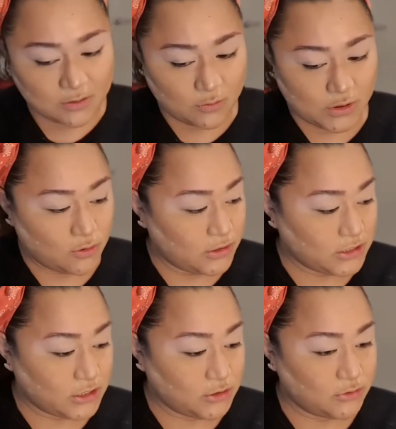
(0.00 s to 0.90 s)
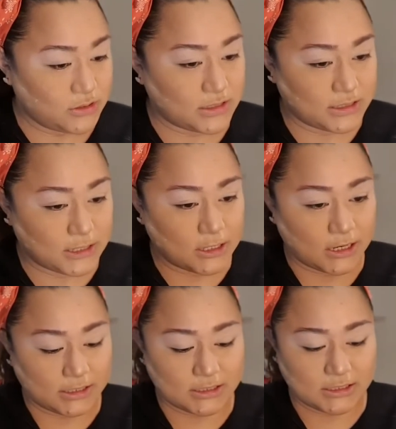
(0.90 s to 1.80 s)
We're going to use this a
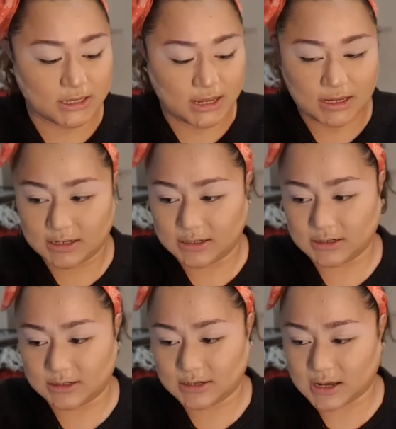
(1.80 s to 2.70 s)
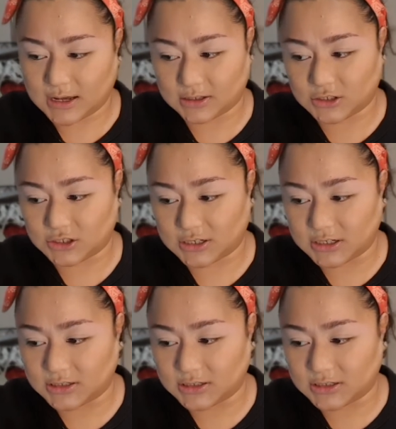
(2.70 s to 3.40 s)
lot today, actually.